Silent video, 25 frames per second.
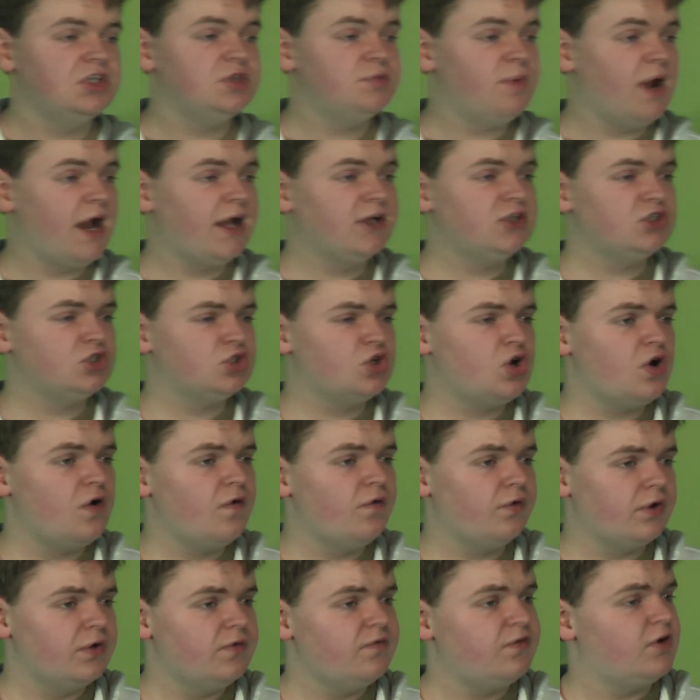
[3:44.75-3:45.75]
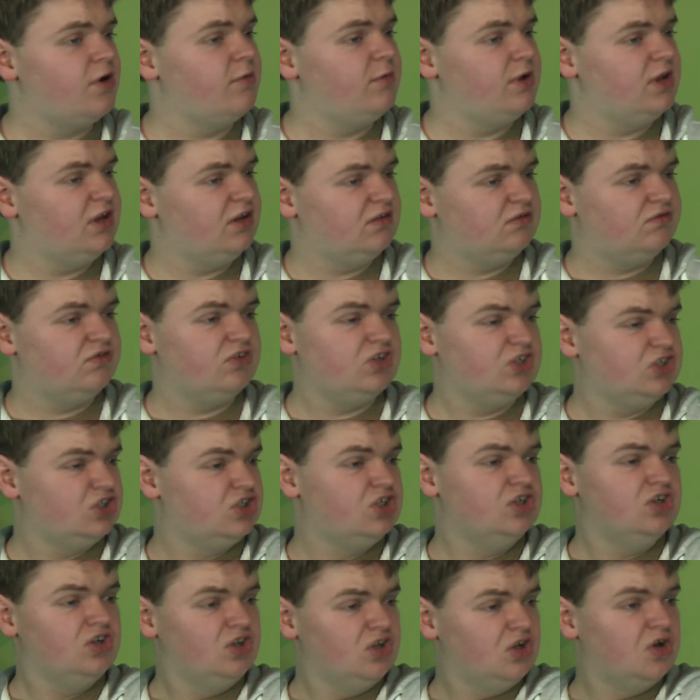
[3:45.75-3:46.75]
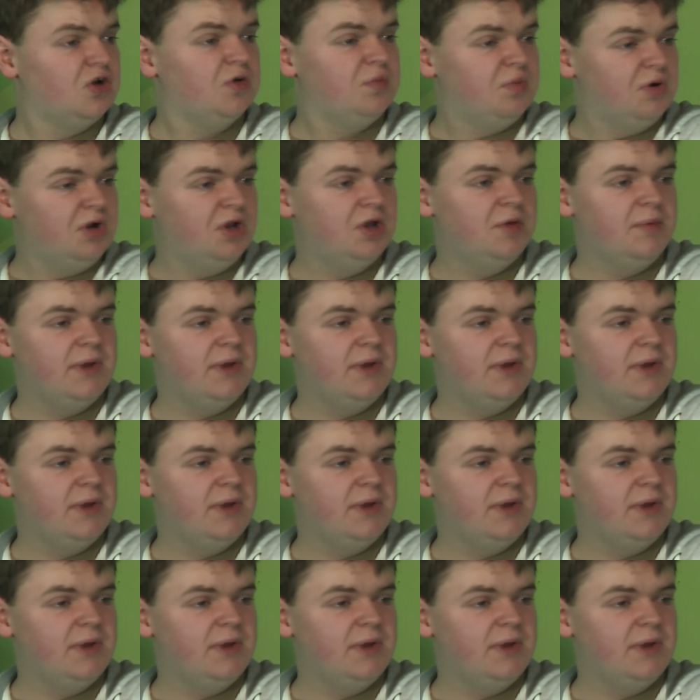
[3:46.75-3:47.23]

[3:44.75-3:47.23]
Do you mind just covering for me for just another couple of